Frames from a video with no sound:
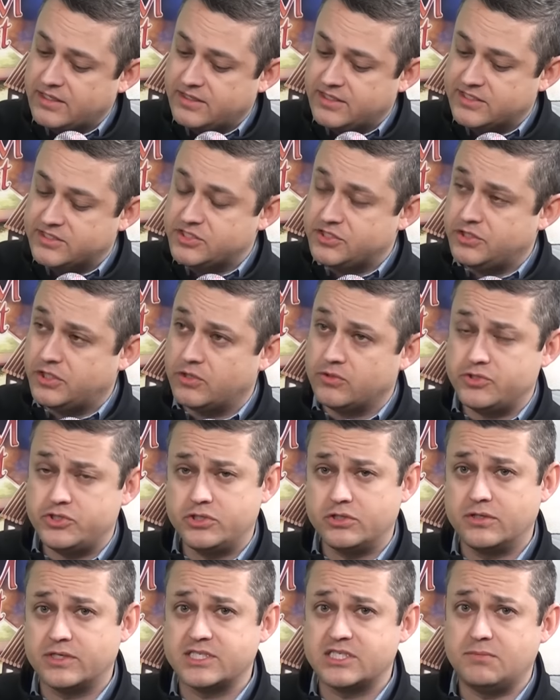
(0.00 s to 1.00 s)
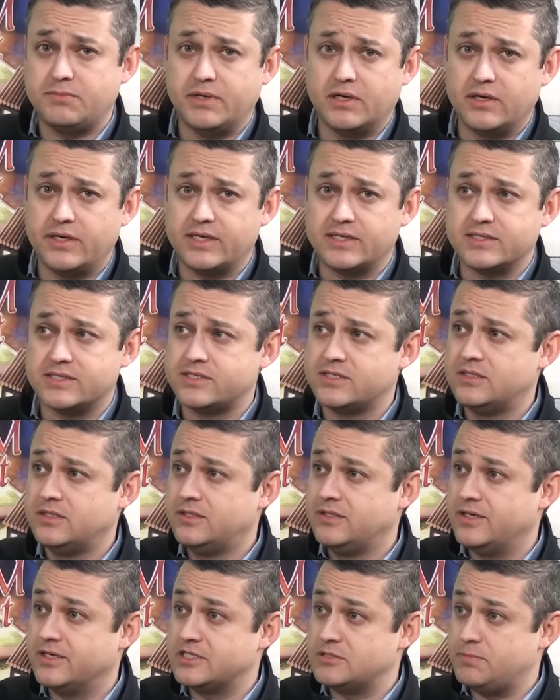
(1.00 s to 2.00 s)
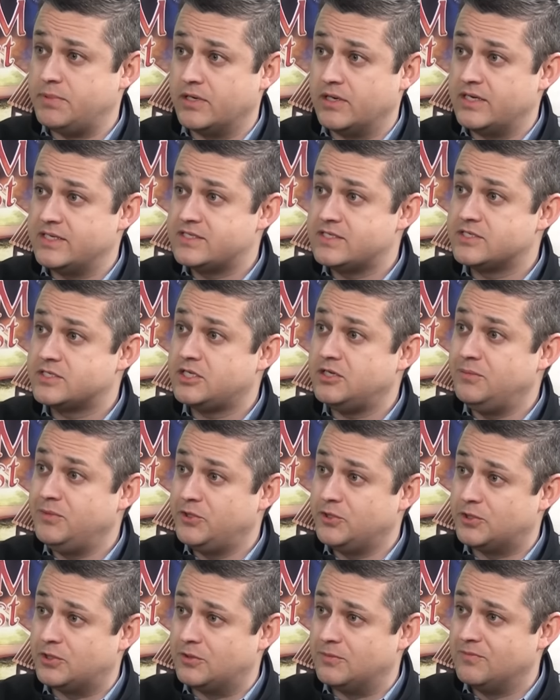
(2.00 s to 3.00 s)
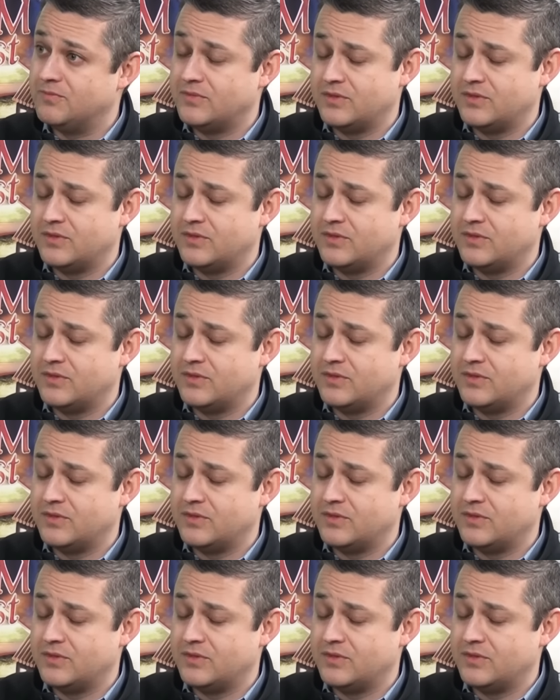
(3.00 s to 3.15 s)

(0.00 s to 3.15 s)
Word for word: that denotes your experience. Experience is communal.